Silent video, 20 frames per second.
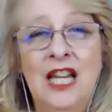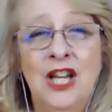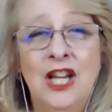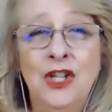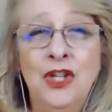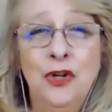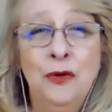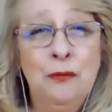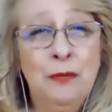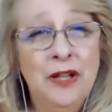
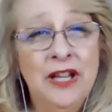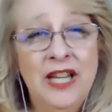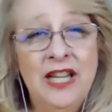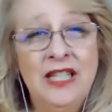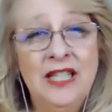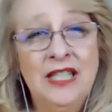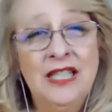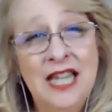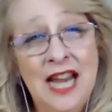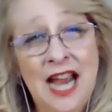Can you
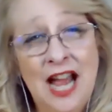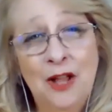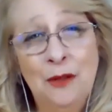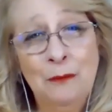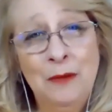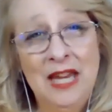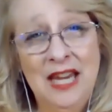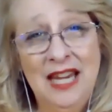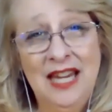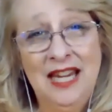please
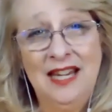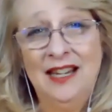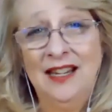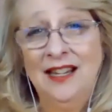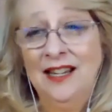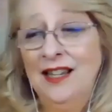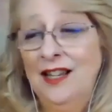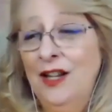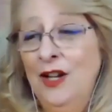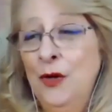tell me
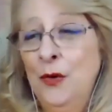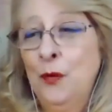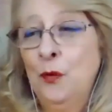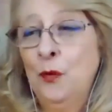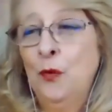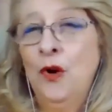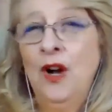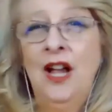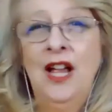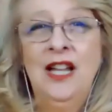
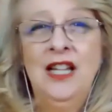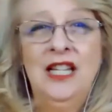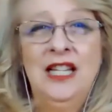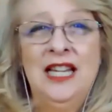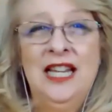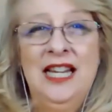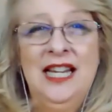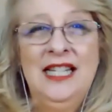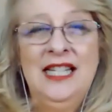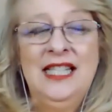what
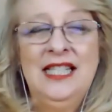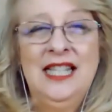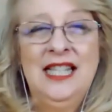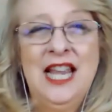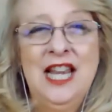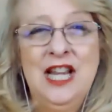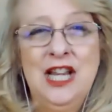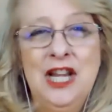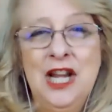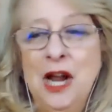is
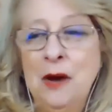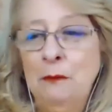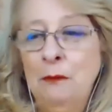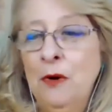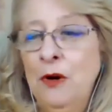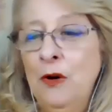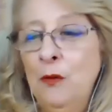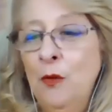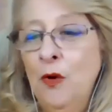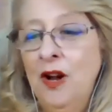the
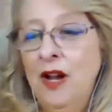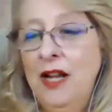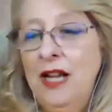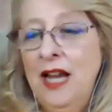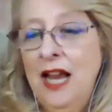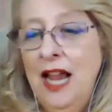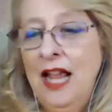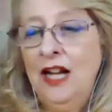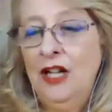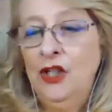number
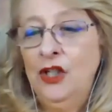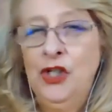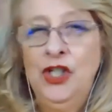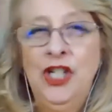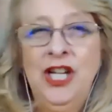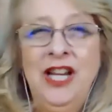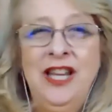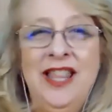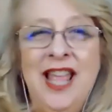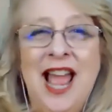one
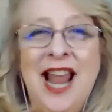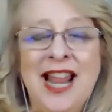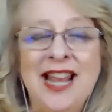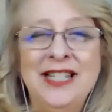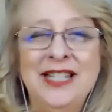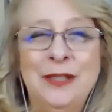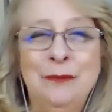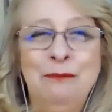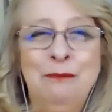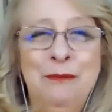energy that
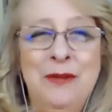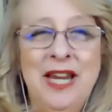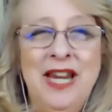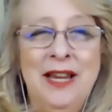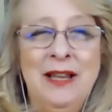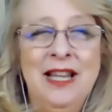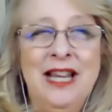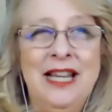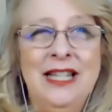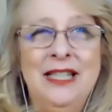has
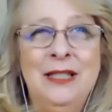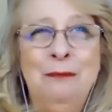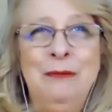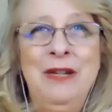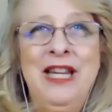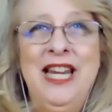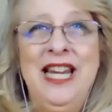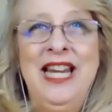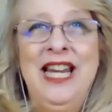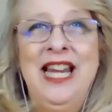been is
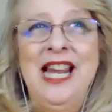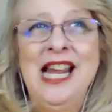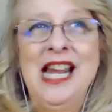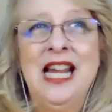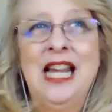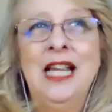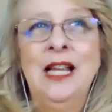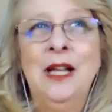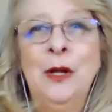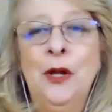
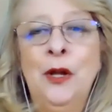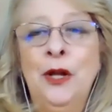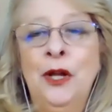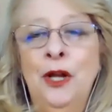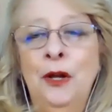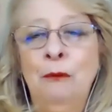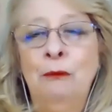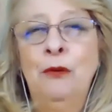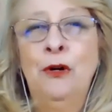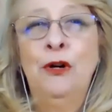being
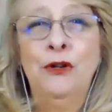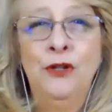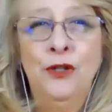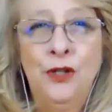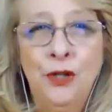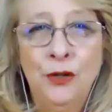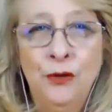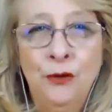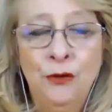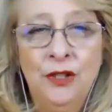
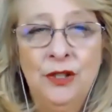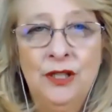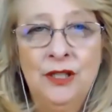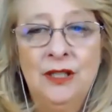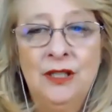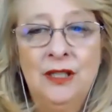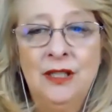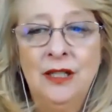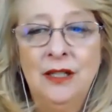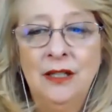
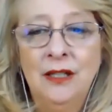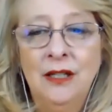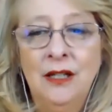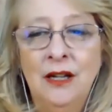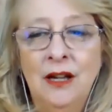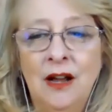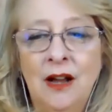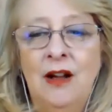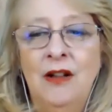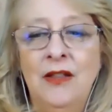produced
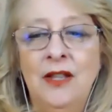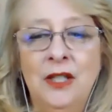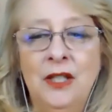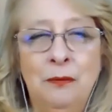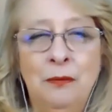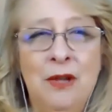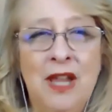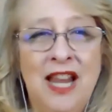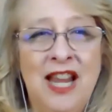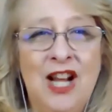on
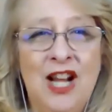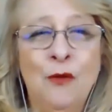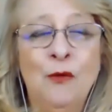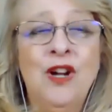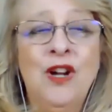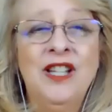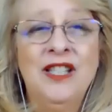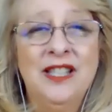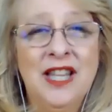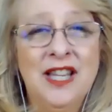this planet?
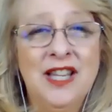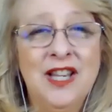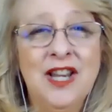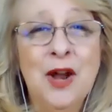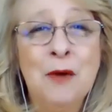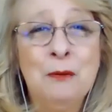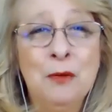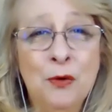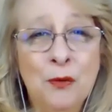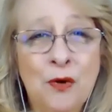What is the
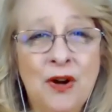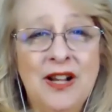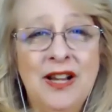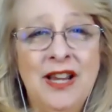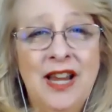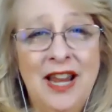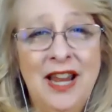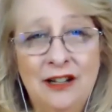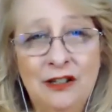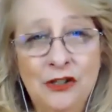number
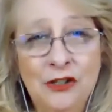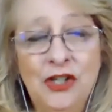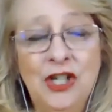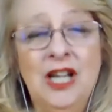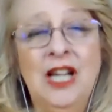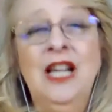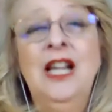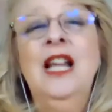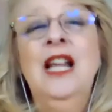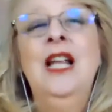one
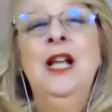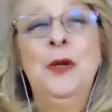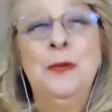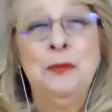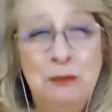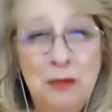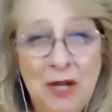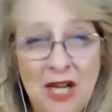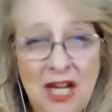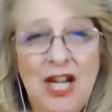energy
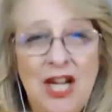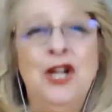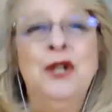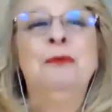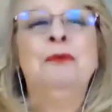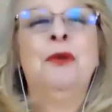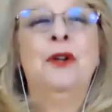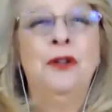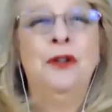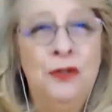
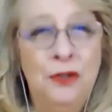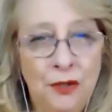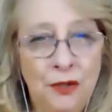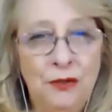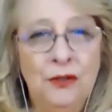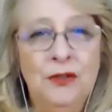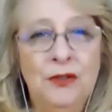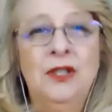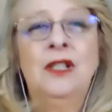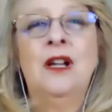being
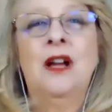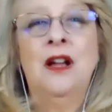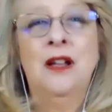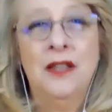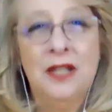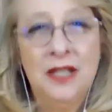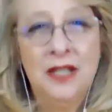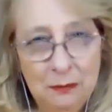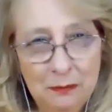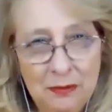produced
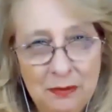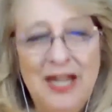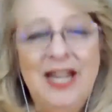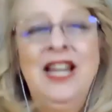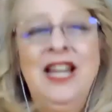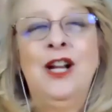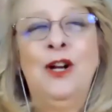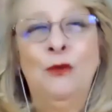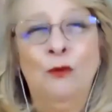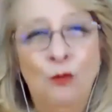on this
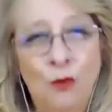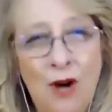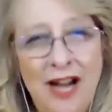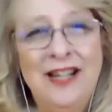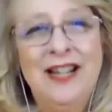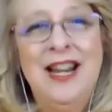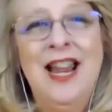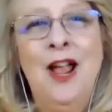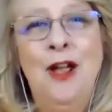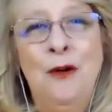planet
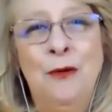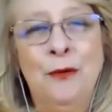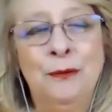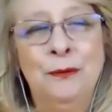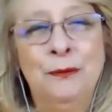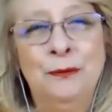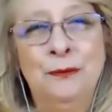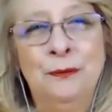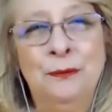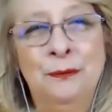right now?